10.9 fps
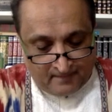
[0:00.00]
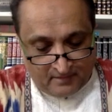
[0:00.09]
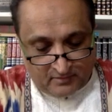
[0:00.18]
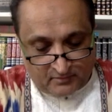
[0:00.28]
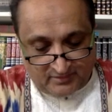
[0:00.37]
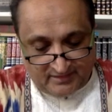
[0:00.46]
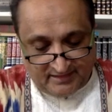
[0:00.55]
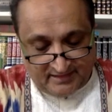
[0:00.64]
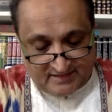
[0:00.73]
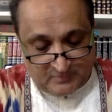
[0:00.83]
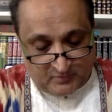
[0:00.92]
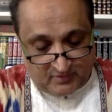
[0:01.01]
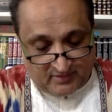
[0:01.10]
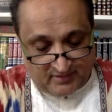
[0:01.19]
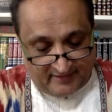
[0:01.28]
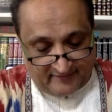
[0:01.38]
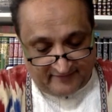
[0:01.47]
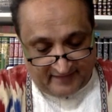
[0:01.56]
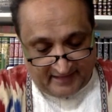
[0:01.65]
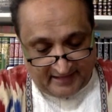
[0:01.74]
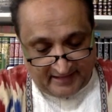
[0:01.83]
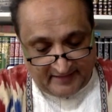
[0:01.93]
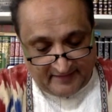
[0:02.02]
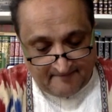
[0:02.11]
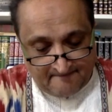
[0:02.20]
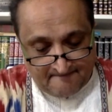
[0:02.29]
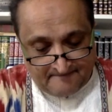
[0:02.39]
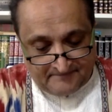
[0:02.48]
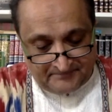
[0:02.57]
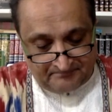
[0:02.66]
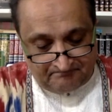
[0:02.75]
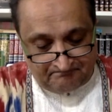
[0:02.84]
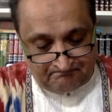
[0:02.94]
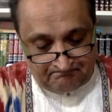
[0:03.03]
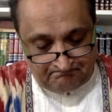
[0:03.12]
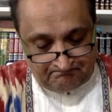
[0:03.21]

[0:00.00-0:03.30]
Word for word: really is more of a mm,